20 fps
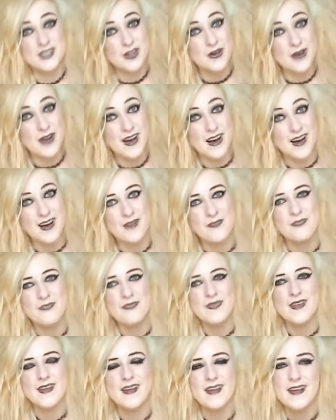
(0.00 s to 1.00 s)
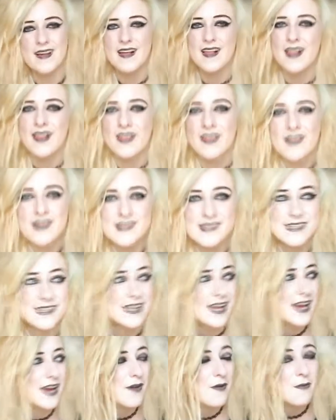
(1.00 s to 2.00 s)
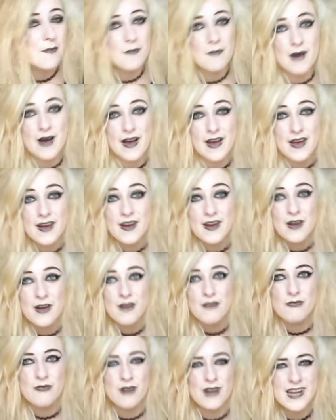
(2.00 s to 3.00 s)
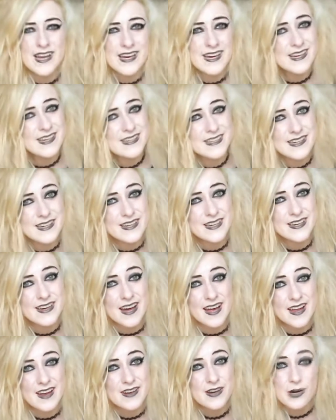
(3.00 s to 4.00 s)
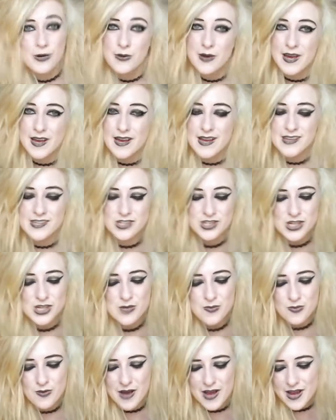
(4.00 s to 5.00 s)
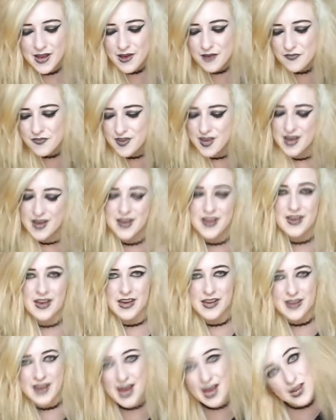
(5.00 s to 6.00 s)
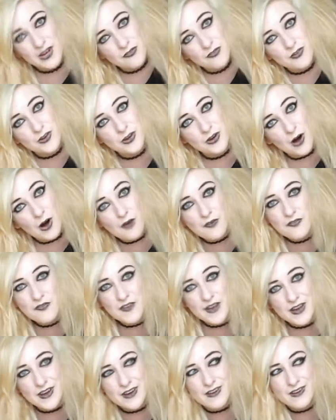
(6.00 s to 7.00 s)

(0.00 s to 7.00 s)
So yeah, this is like my really easy and quick and cheap way of getting a kind of gothic